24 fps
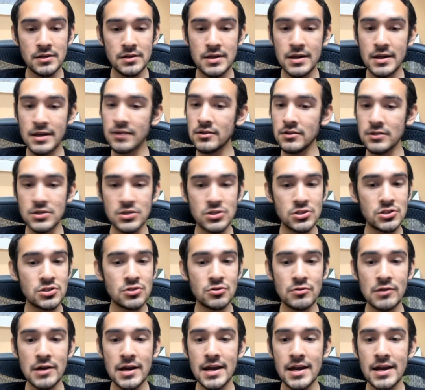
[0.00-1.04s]
Nicholas
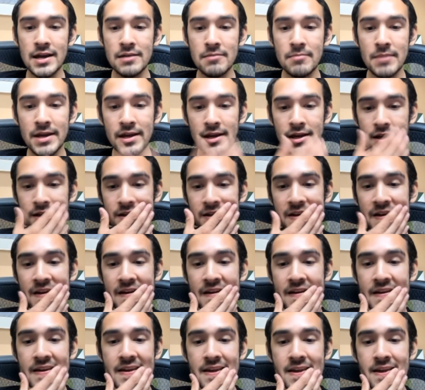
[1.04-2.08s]
Tran, man,
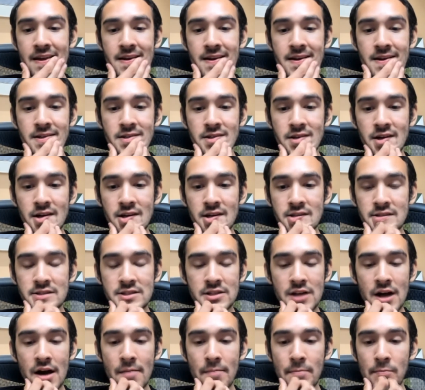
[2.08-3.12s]
he is
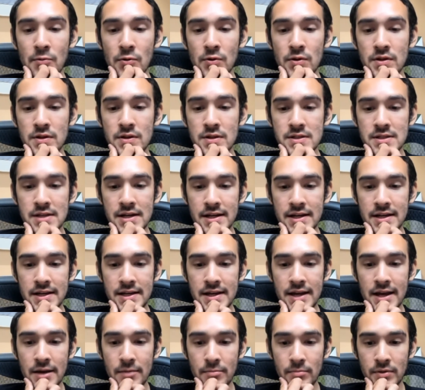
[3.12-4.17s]
unstoppable in the second
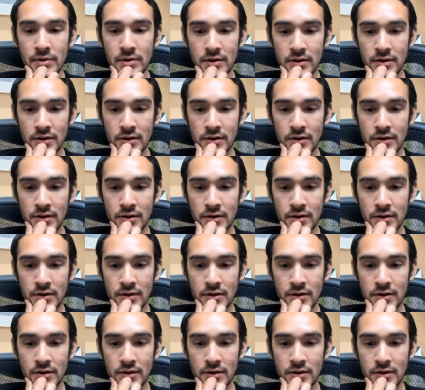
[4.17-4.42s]
game.